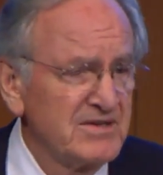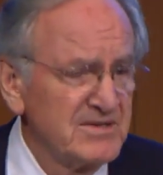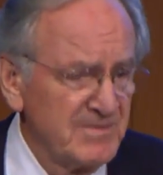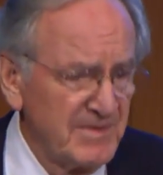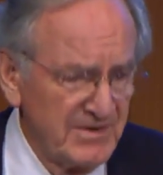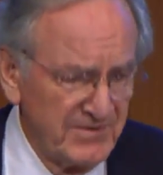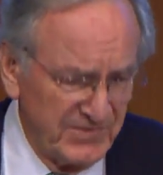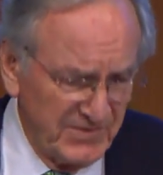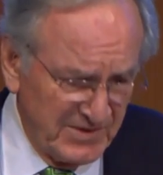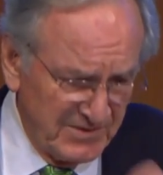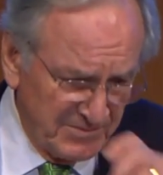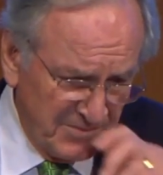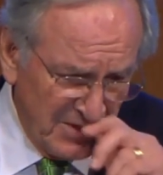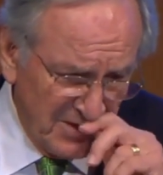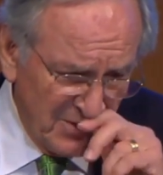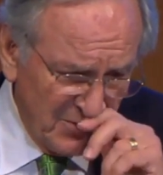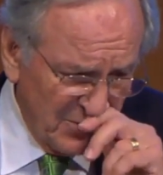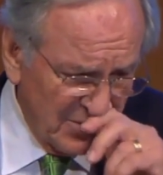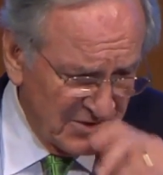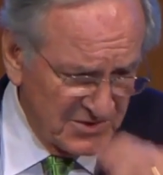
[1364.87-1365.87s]
As my friend
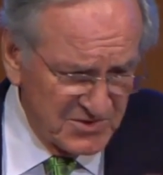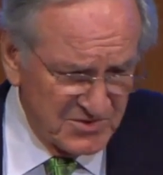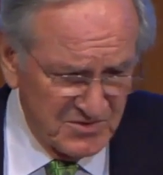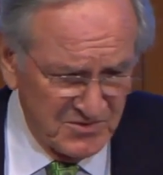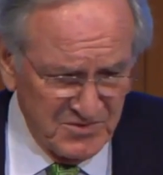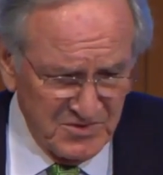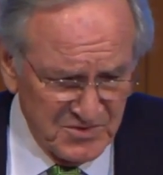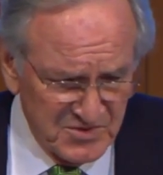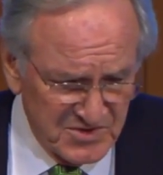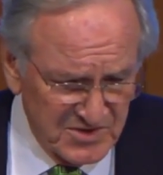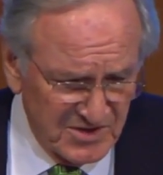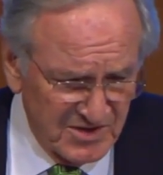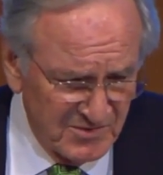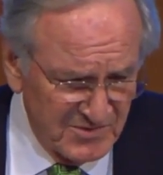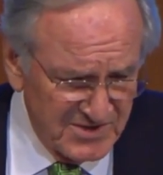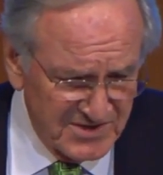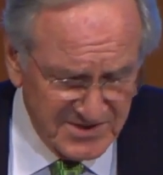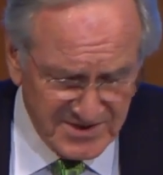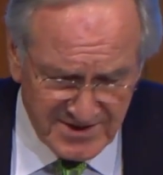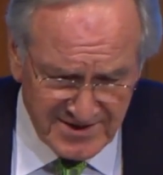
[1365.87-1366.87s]
Paul Wellstone used to
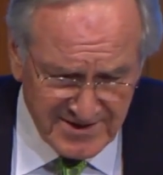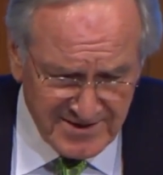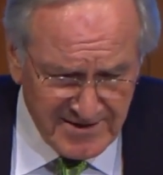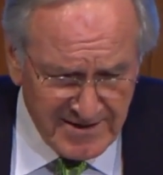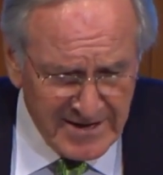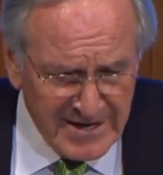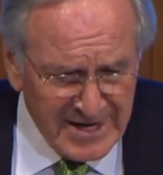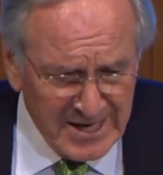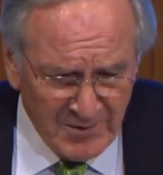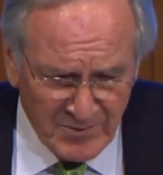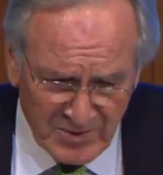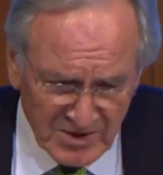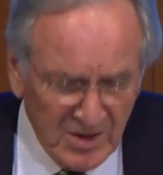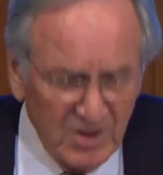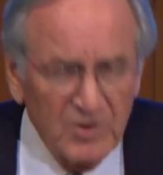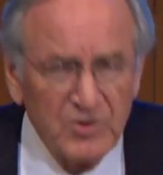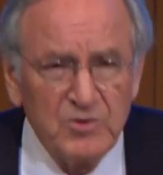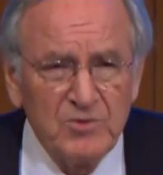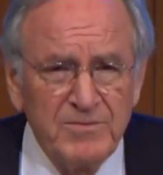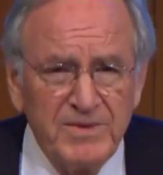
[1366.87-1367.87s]
always say, we
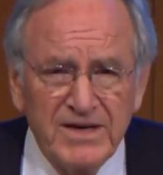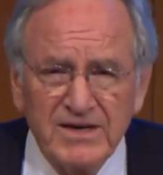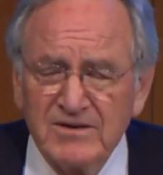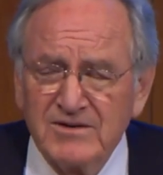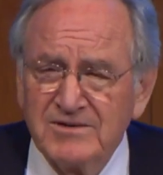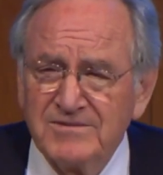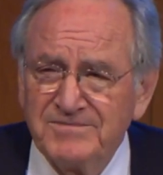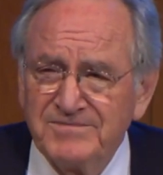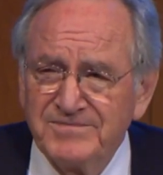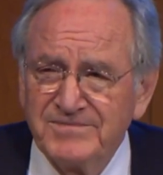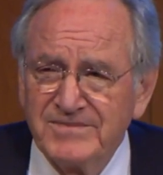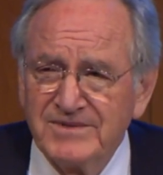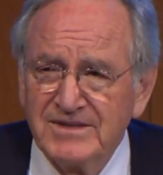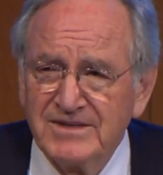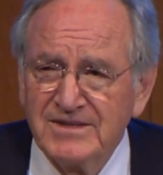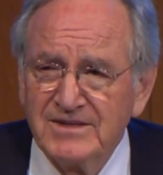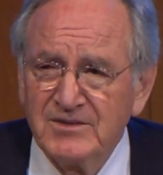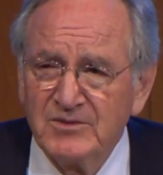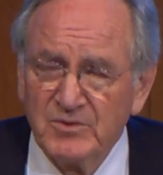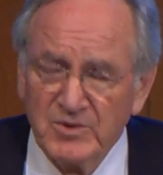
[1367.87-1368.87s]
all do better
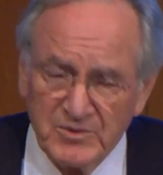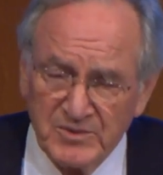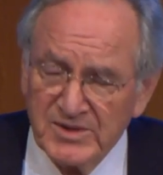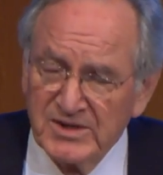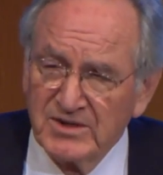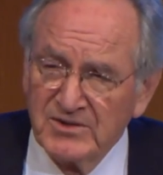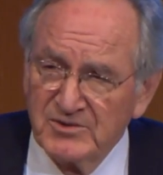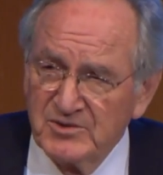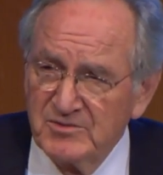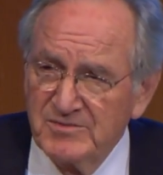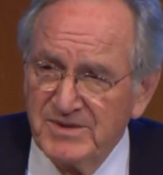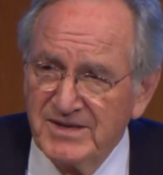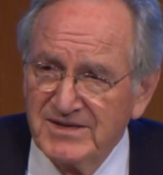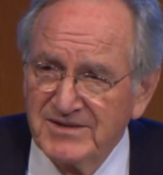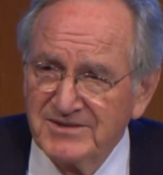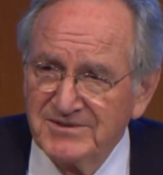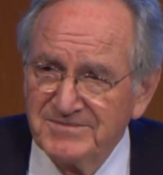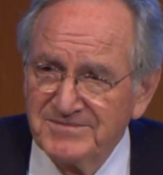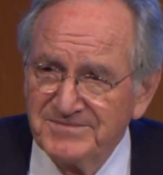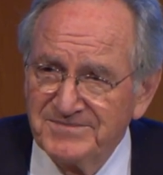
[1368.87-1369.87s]
when we all do
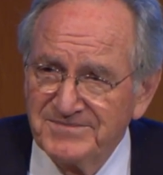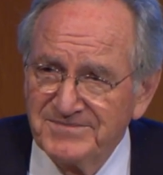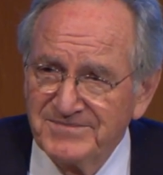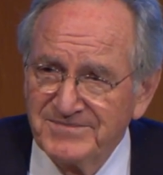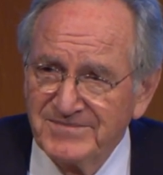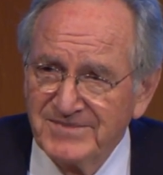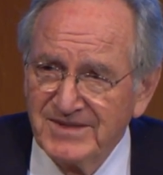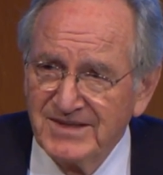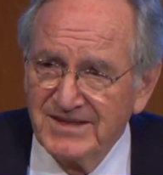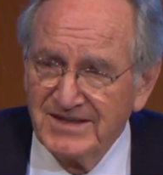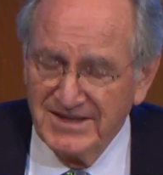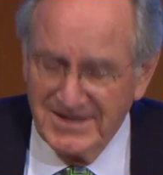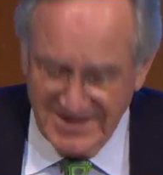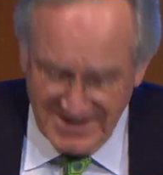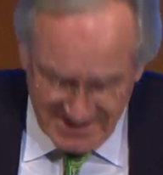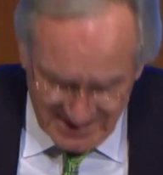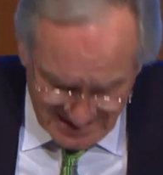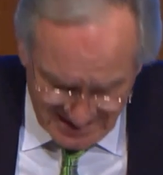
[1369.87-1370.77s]
better. And